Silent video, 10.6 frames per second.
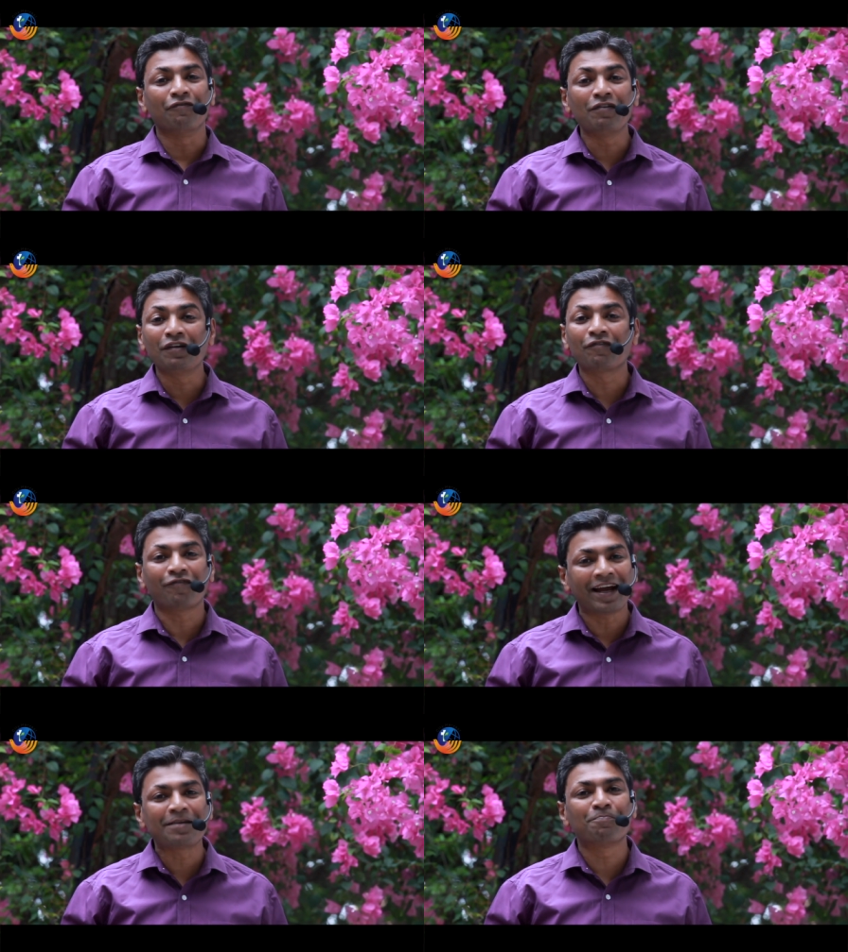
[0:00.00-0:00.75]
We will
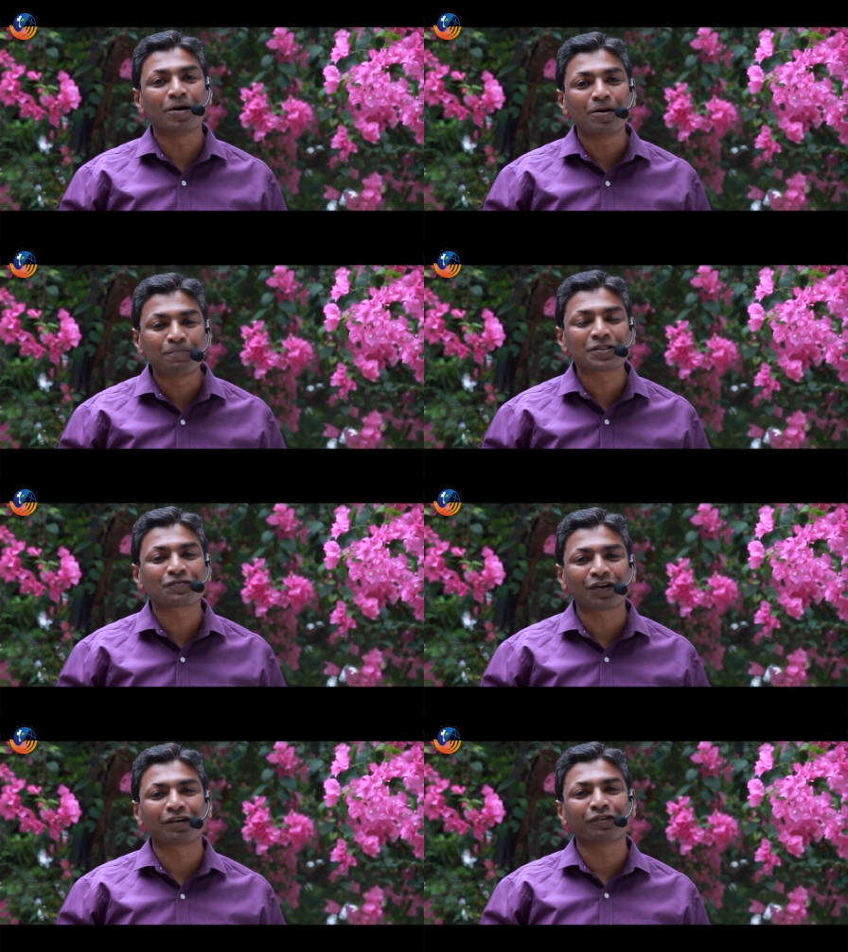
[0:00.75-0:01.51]
find purpose
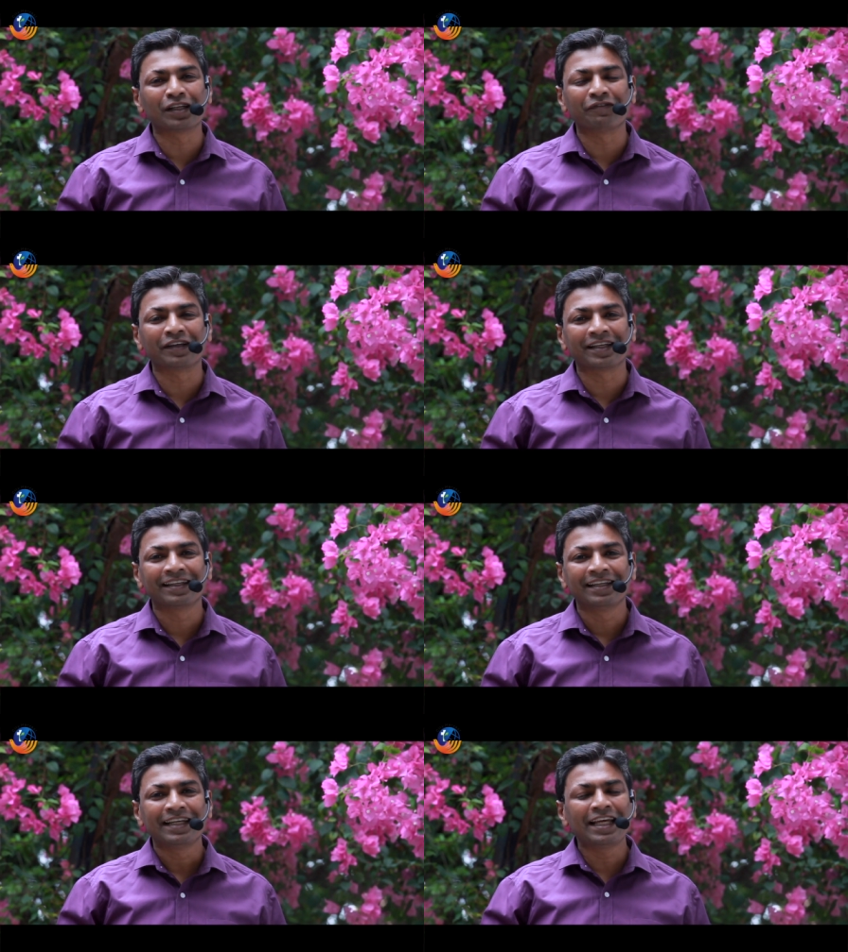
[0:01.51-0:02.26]
for our living.
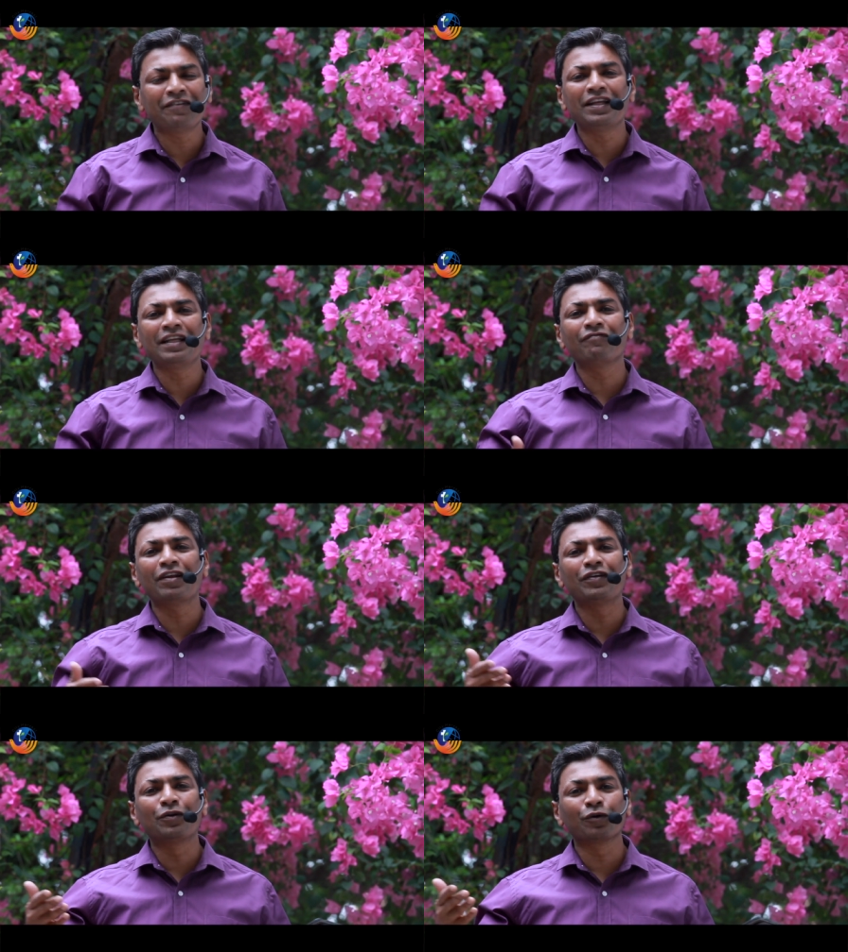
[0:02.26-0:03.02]
Even
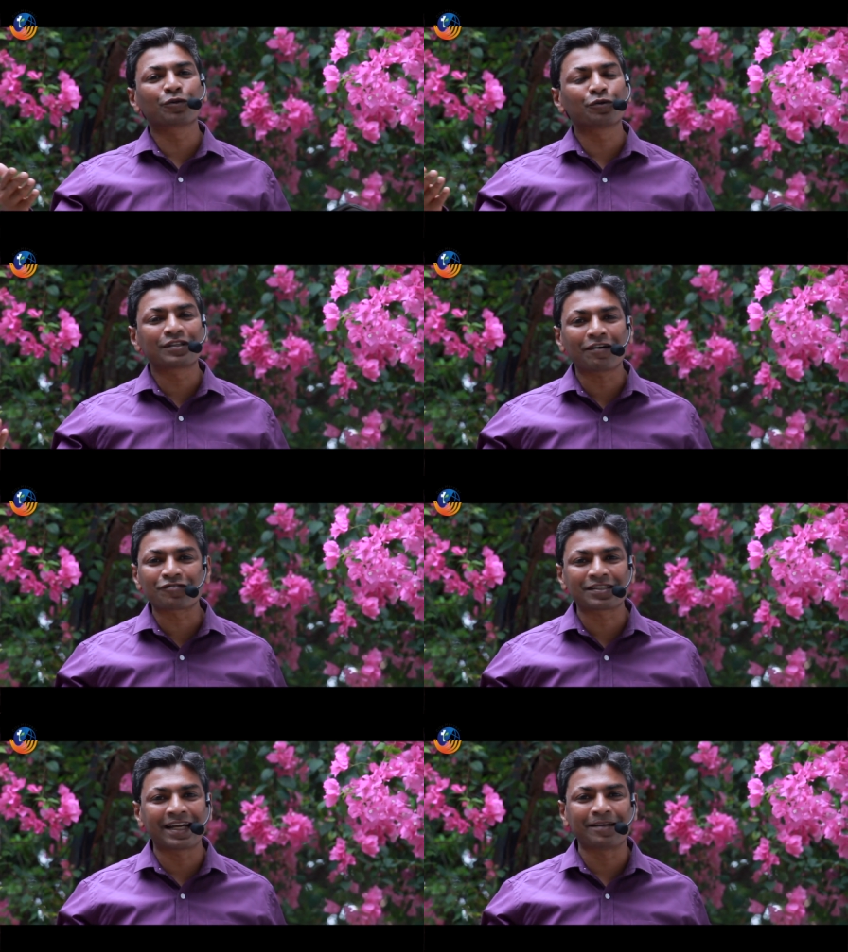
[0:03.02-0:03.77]
when we go through
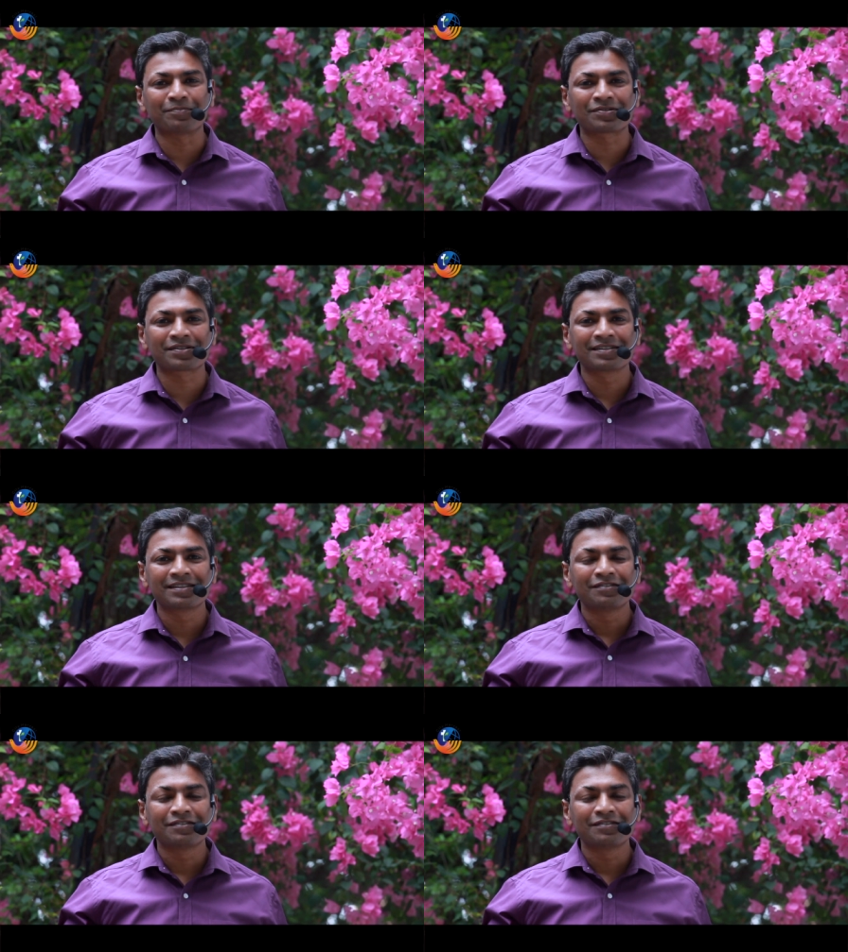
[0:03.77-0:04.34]
tough times,